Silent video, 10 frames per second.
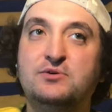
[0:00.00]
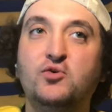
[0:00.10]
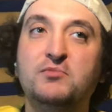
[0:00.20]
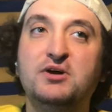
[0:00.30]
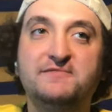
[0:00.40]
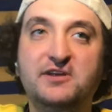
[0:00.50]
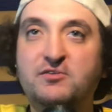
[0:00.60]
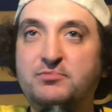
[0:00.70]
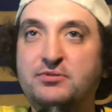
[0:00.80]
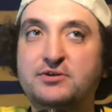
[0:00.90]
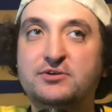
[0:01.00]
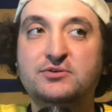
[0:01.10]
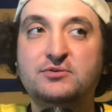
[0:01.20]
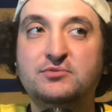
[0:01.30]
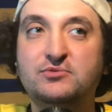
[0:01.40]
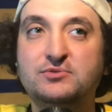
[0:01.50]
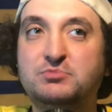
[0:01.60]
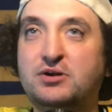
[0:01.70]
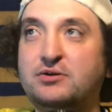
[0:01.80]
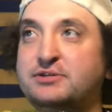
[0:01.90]
Well, my favorite player was
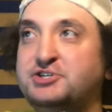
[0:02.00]
probably